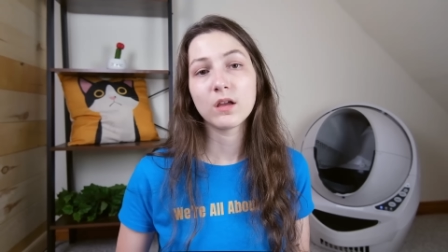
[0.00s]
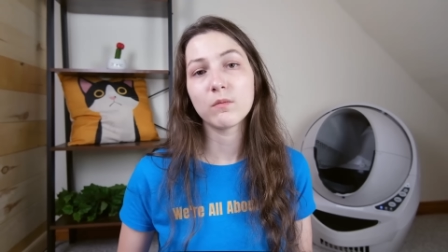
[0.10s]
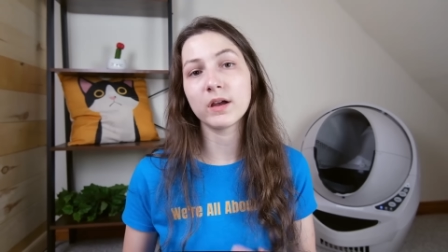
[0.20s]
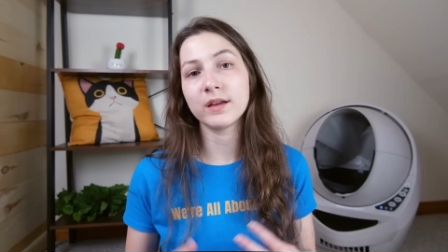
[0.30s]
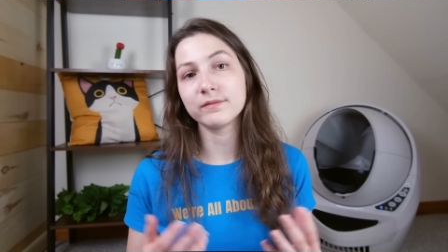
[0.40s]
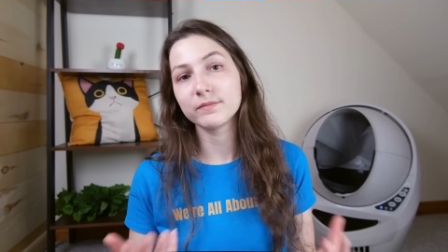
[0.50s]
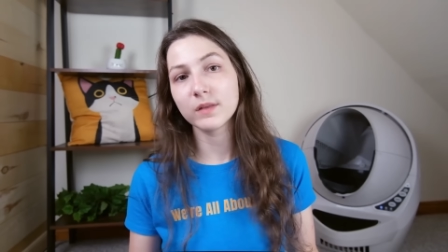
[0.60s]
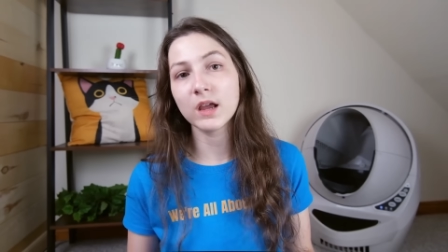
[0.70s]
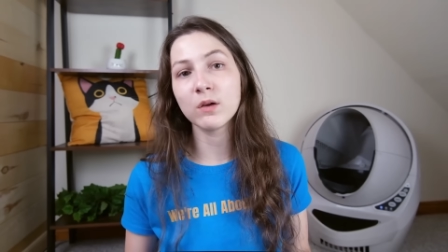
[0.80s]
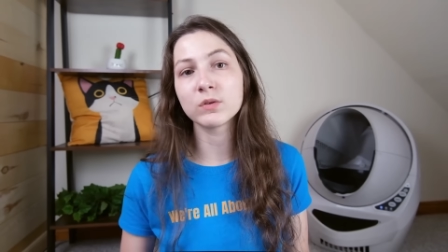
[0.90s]
but
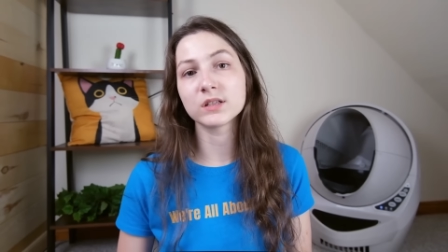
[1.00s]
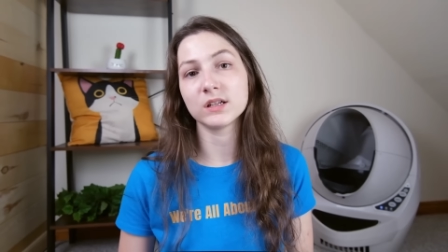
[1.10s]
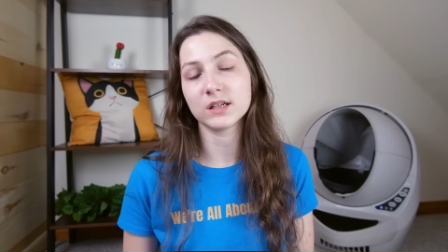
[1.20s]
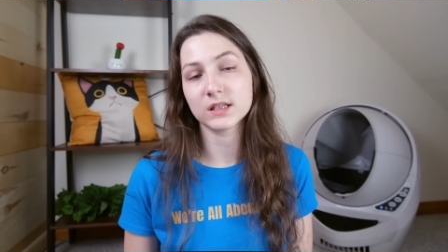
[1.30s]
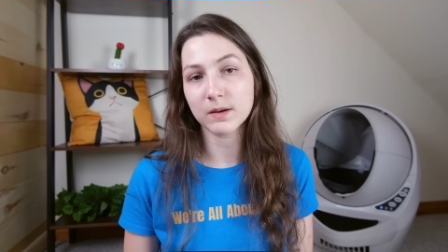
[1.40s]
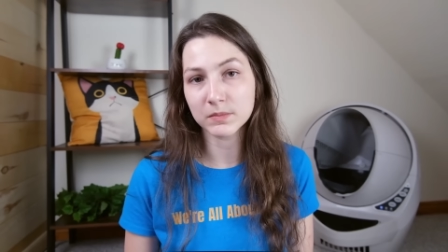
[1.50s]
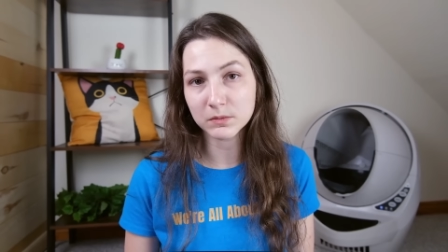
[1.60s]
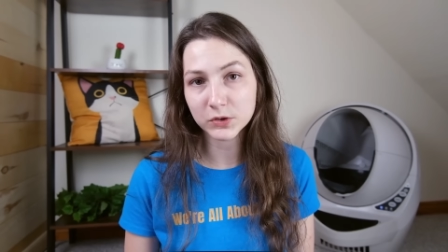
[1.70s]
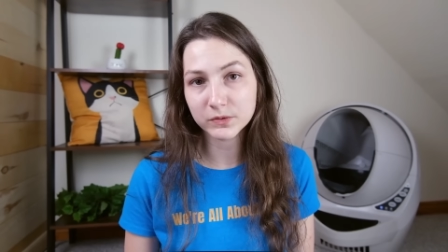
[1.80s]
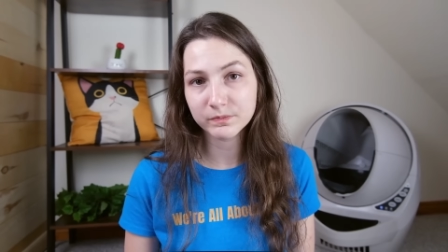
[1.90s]
it was still
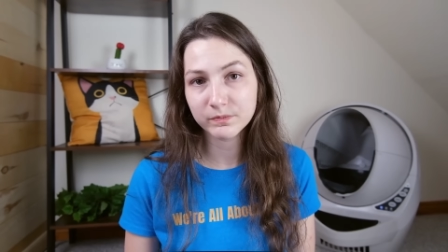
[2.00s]
acceptable.